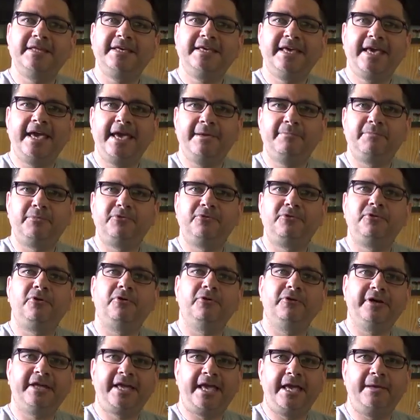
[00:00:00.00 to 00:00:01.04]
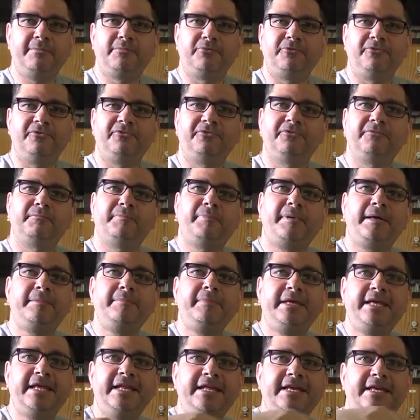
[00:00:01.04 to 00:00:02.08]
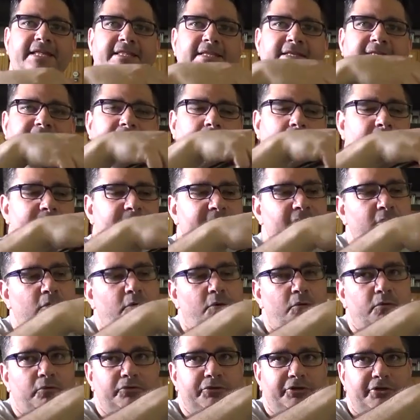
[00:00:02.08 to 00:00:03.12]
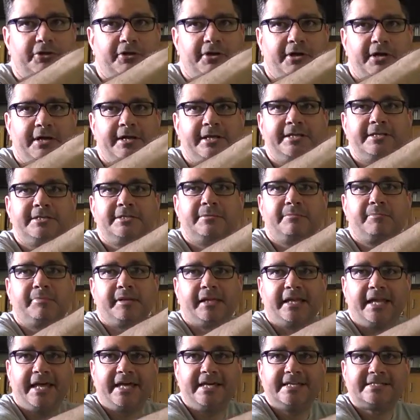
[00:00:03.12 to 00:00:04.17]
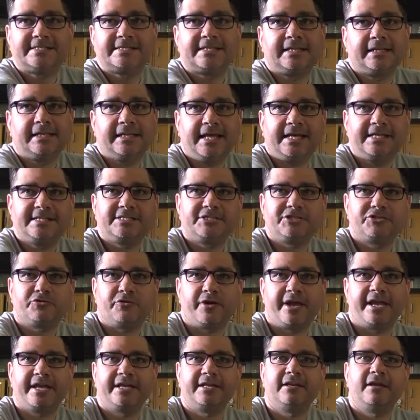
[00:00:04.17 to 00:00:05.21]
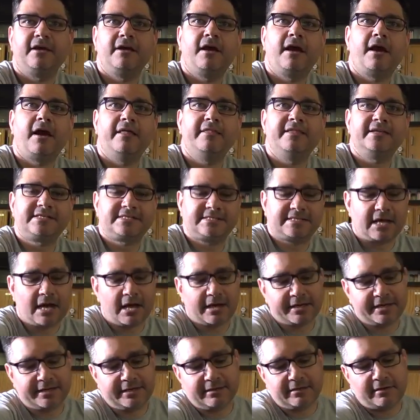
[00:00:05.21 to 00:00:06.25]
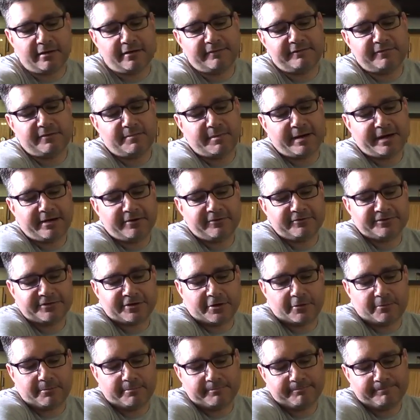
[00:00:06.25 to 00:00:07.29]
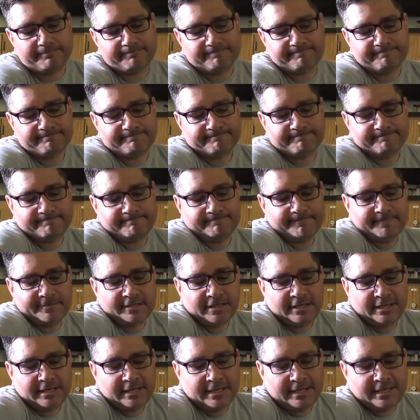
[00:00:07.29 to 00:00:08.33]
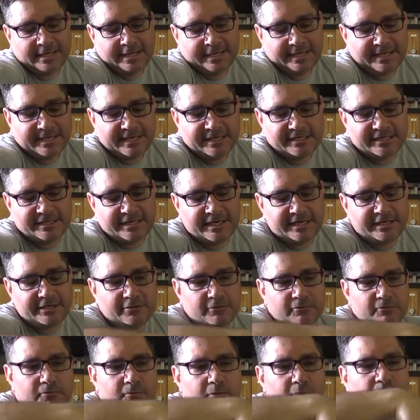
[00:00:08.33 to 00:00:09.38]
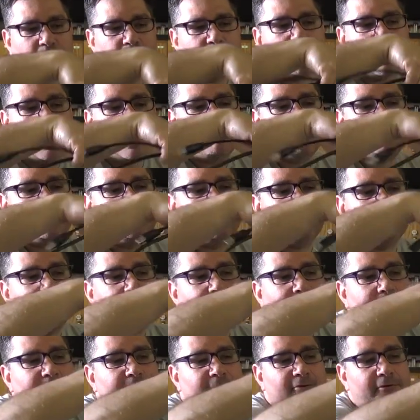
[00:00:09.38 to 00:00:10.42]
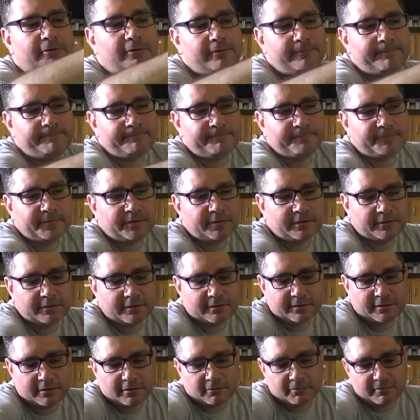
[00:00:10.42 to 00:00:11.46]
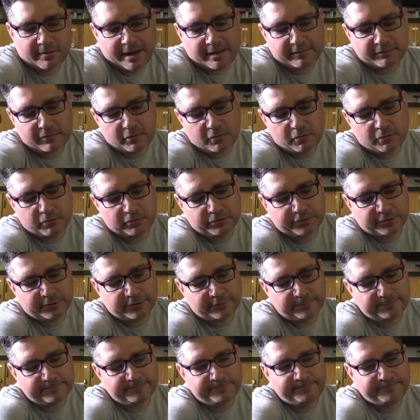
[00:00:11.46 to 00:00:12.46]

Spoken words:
the cable or cables by beginning at the top of the holder to place less strain on the socket of the microscope. Continue wrapping the cable around the holder.